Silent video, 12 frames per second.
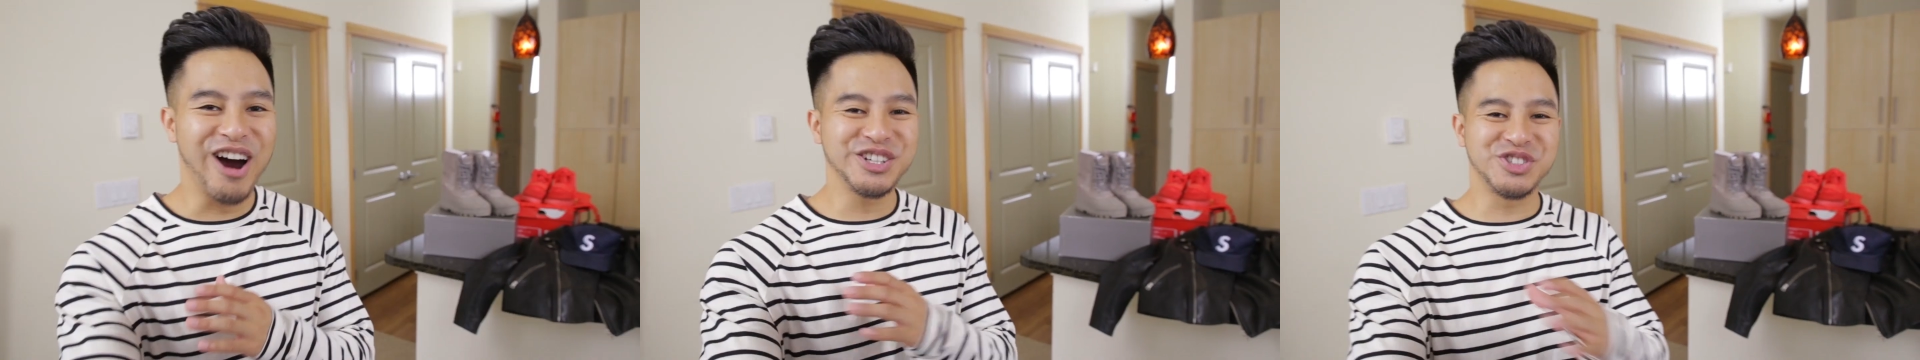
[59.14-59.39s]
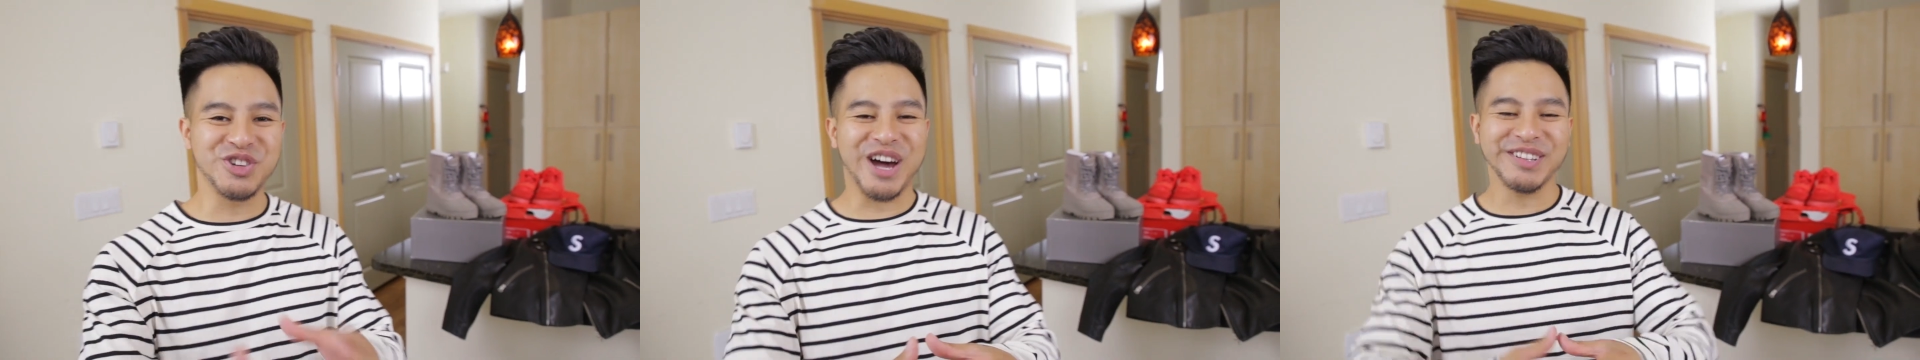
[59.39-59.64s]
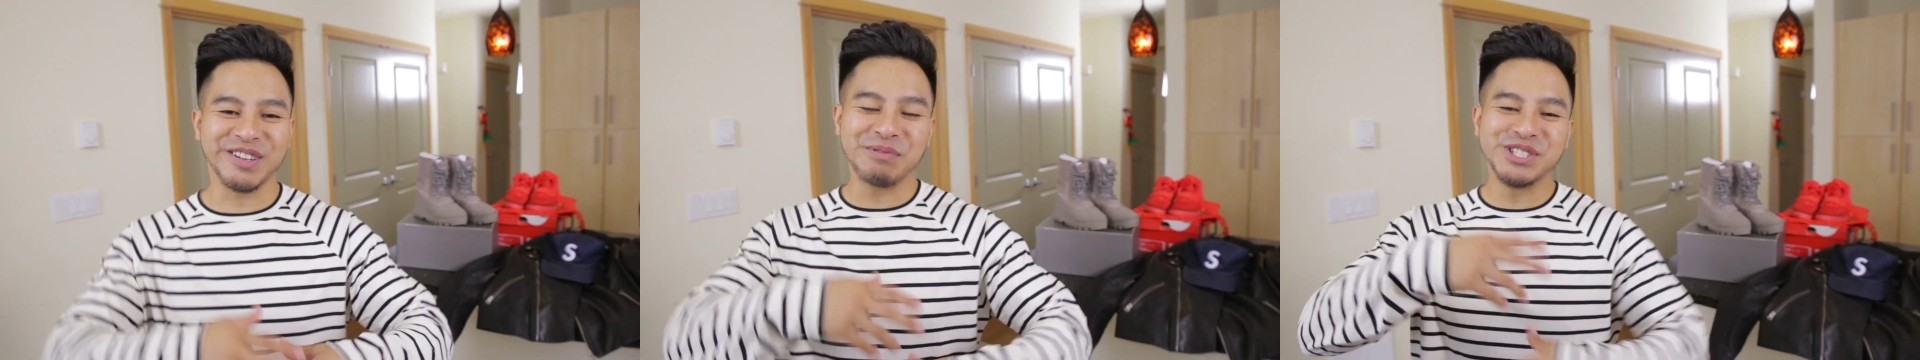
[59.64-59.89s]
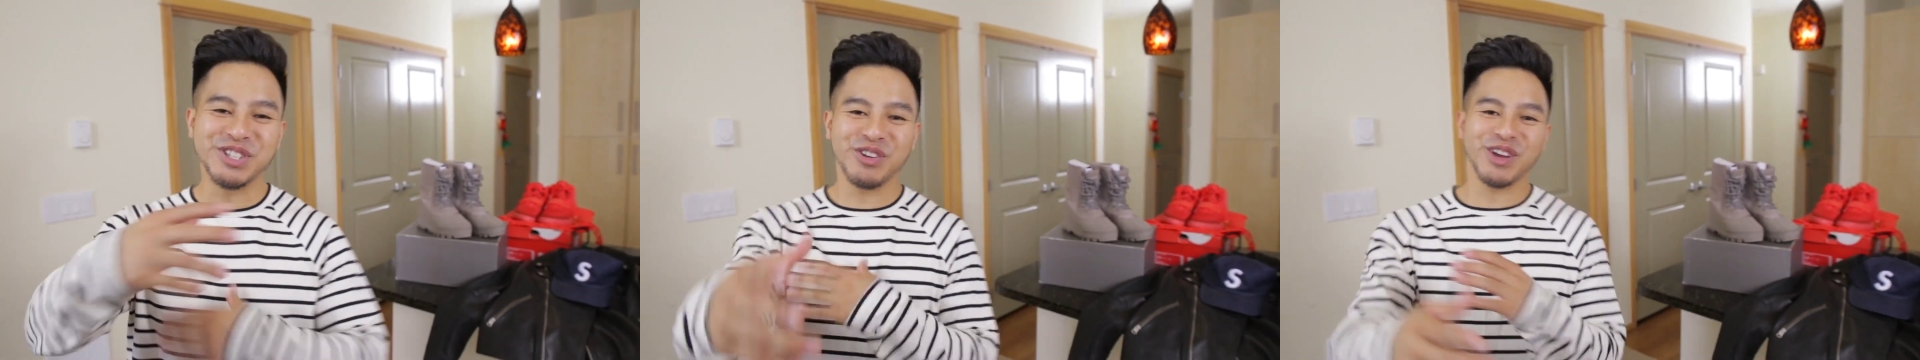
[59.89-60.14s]
Alright you guys, let
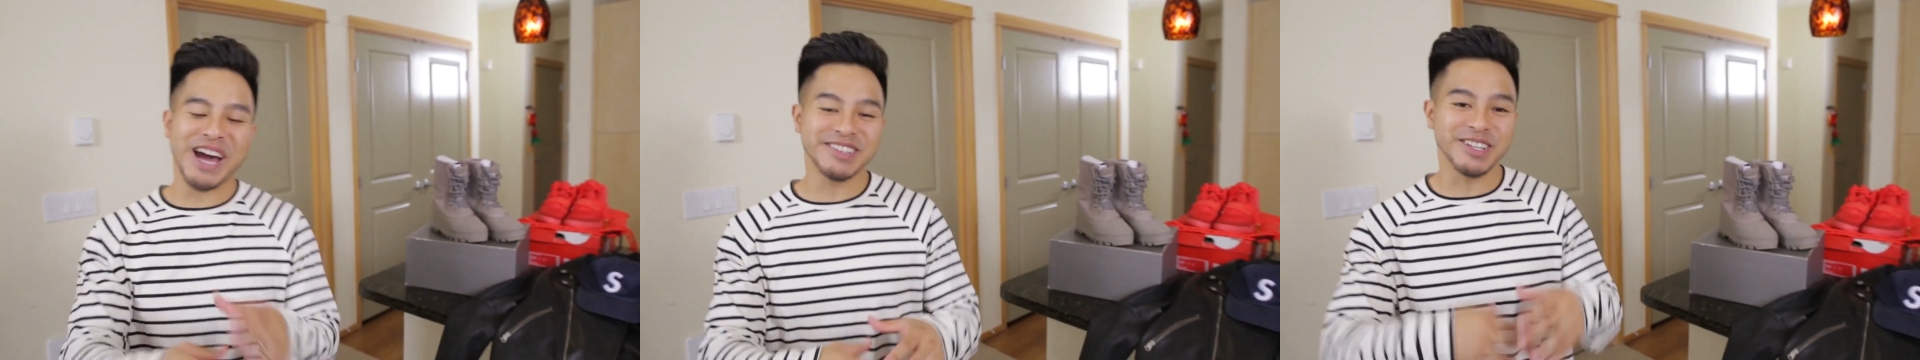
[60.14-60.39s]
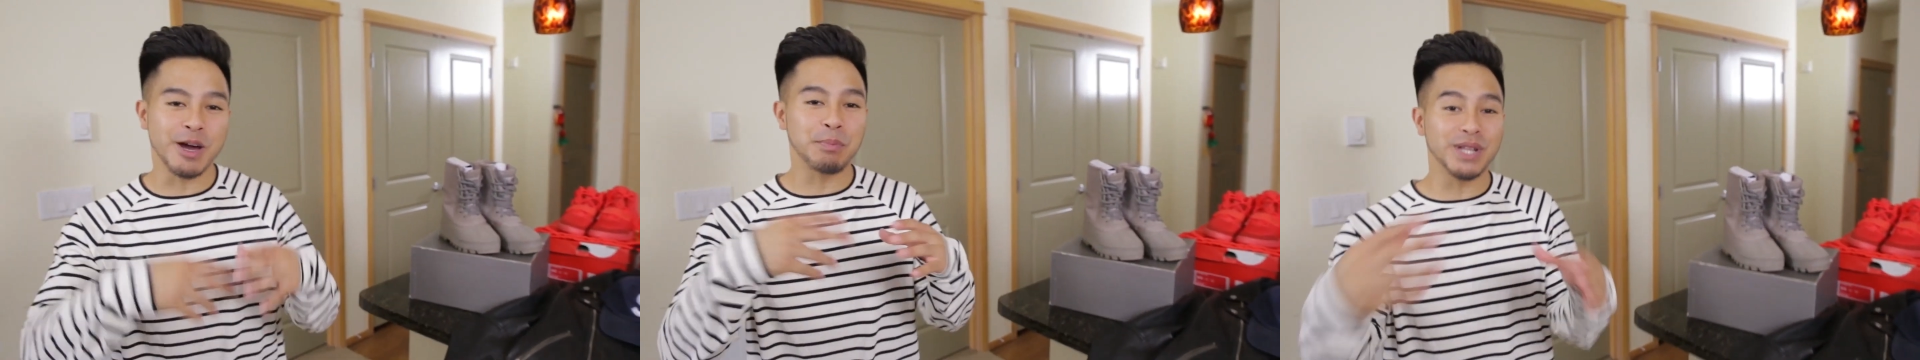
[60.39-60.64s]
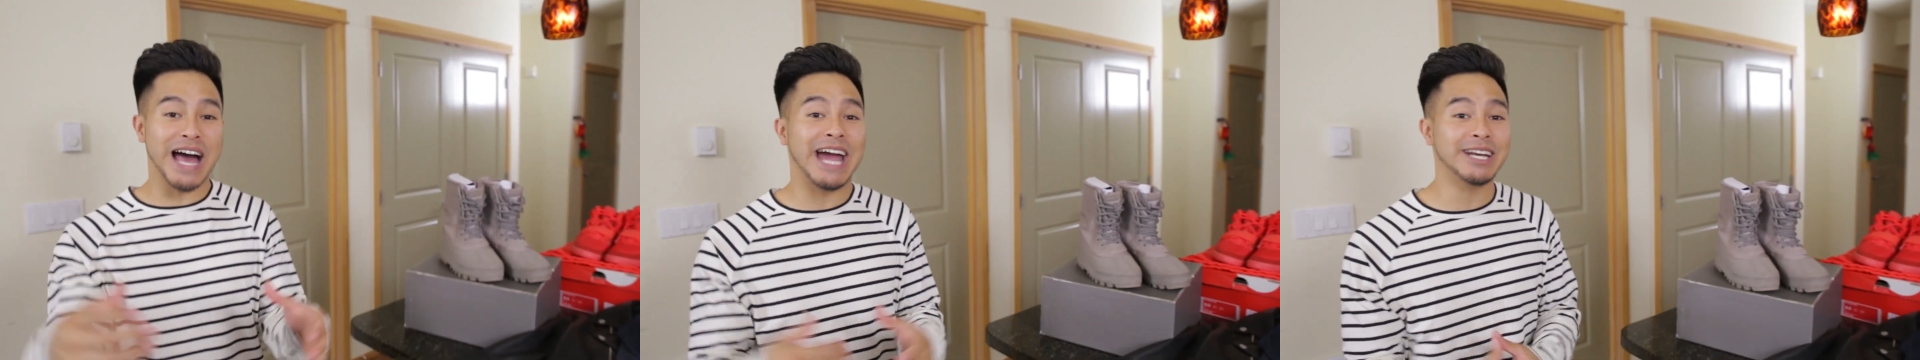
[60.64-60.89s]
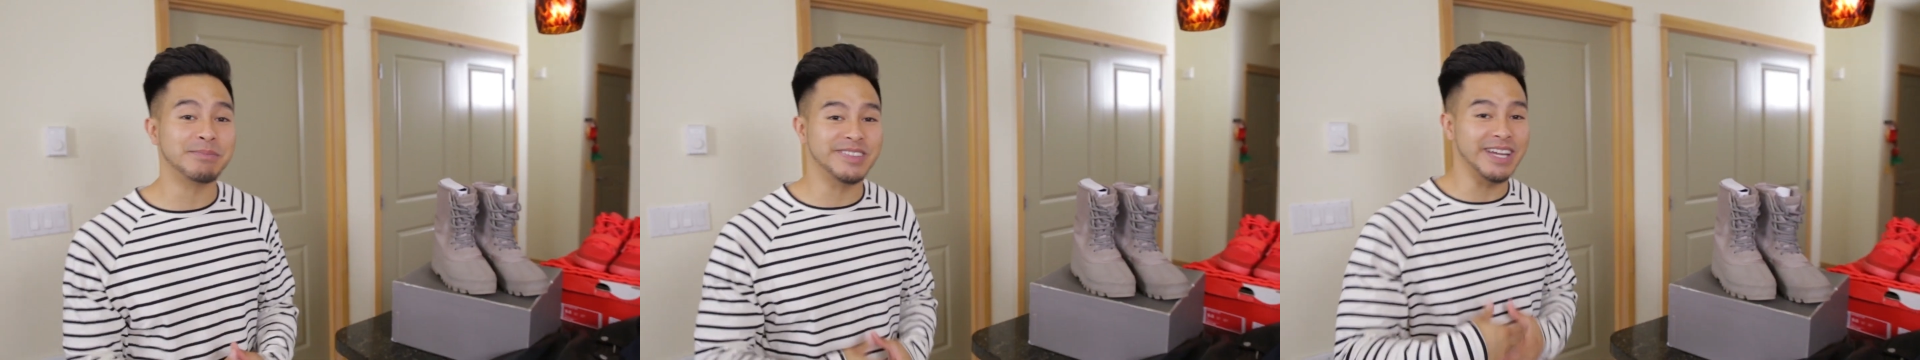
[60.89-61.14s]
me show you guys a couple
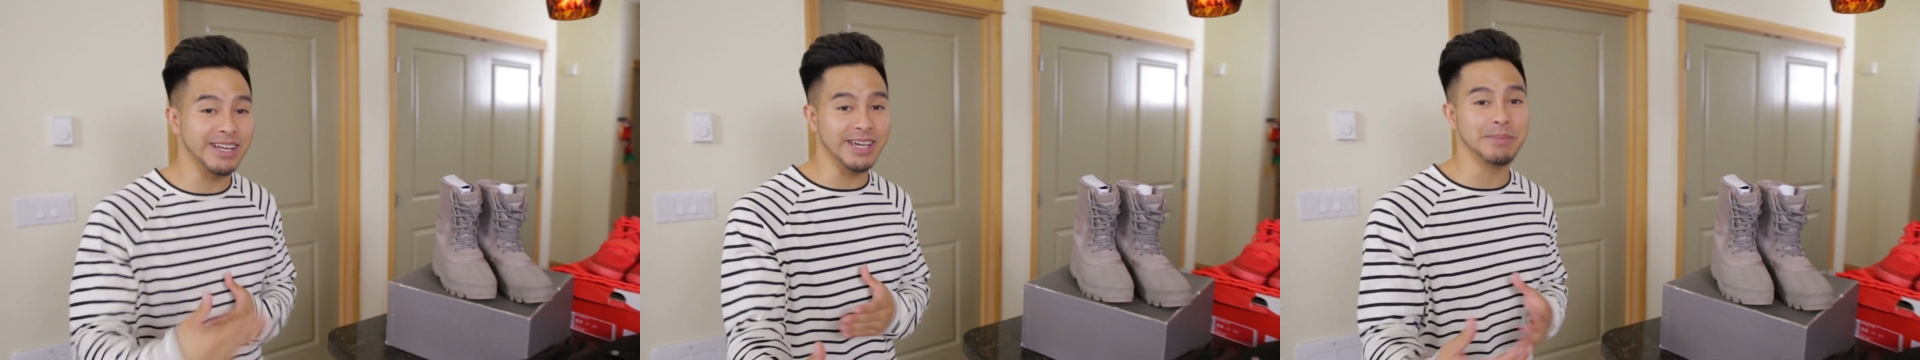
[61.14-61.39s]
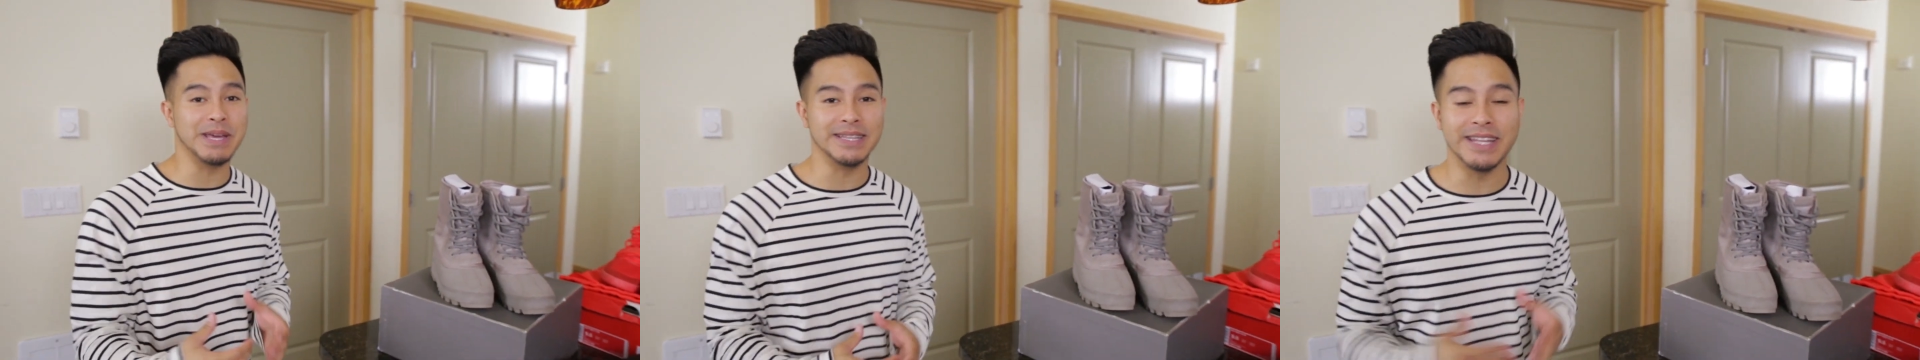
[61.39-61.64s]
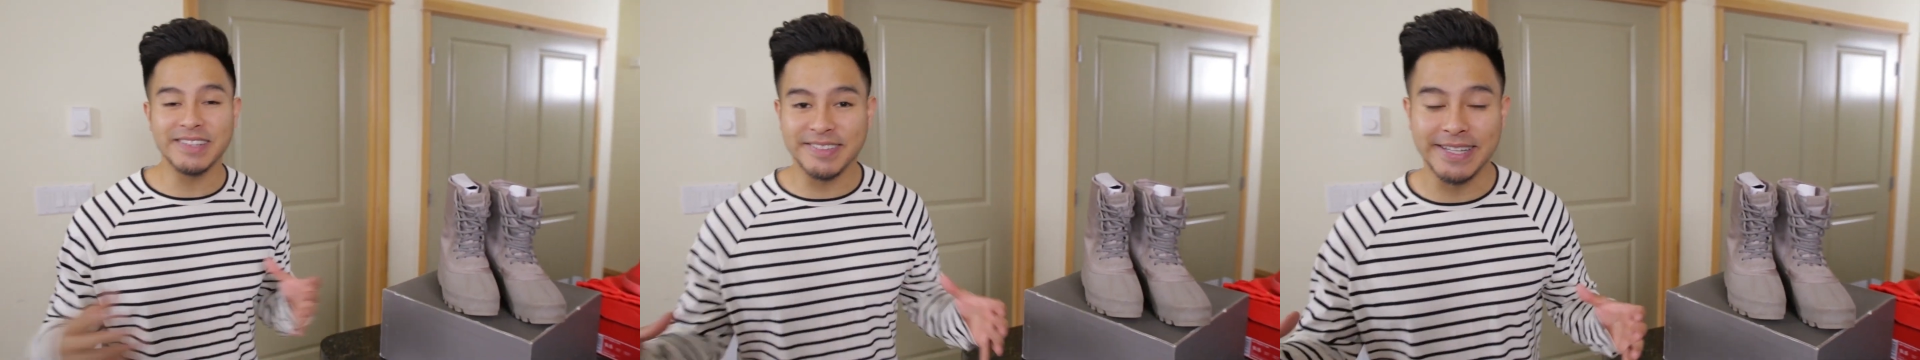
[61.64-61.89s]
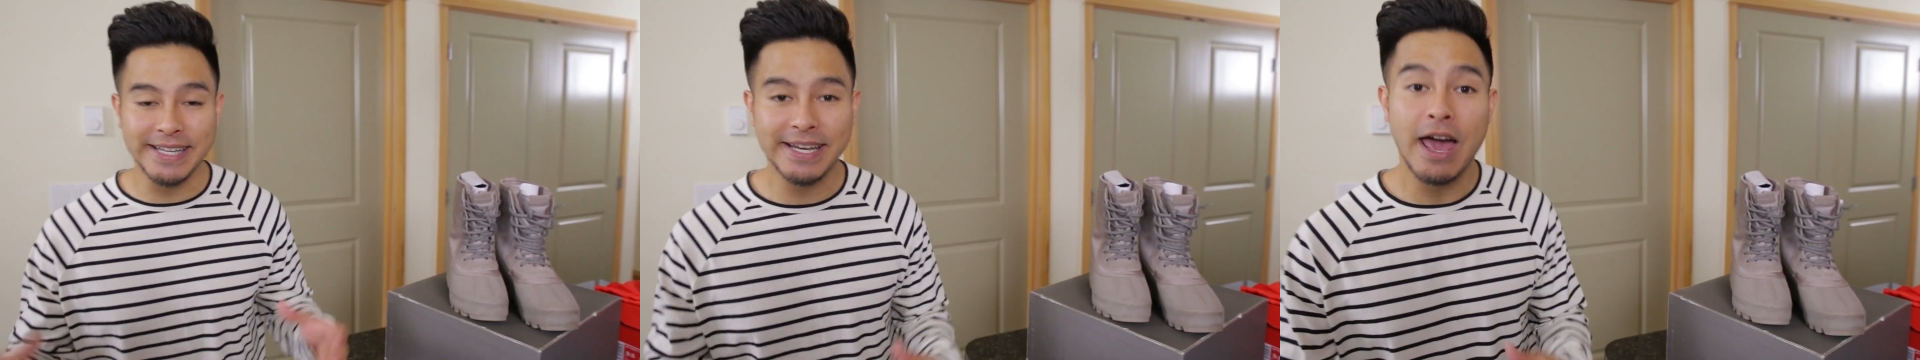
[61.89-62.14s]
items that I'm going to be listing.